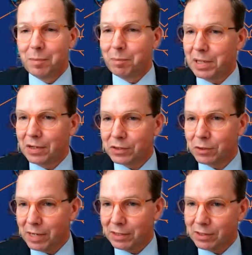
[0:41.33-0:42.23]
because
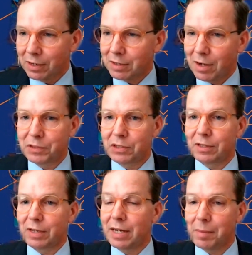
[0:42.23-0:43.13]
Grants.gov is a
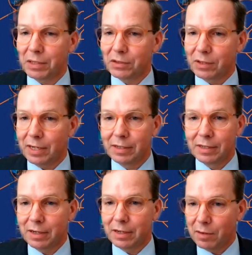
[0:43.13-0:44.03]
dynamic site
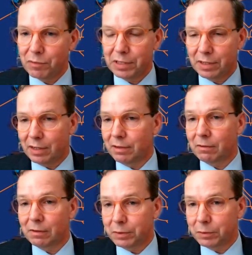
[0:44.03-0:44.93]
and every day there
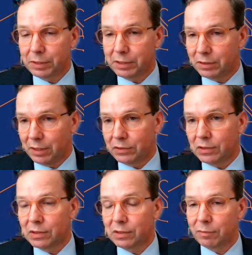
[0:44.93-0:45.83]
are literally
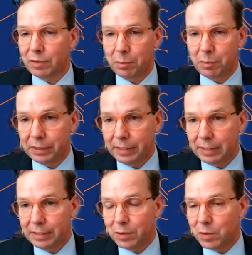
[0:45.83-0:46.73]
dozens of
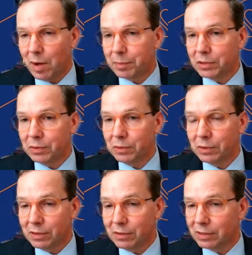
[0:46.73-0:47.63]
completely new
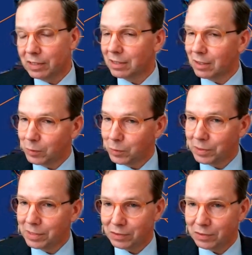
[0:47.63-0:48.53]
opportunities,
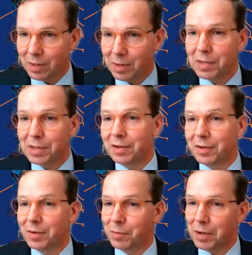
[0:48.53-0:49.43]
including some
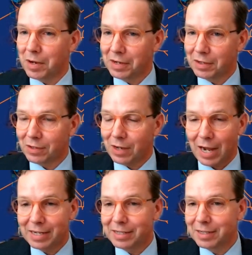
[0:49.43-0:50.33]
where it's
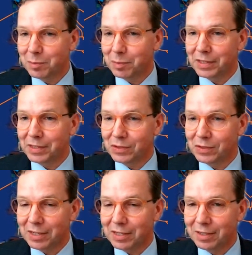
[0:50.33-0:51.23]
hiding in plain
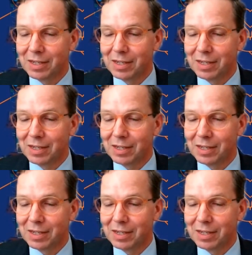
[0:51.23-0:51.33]
sight,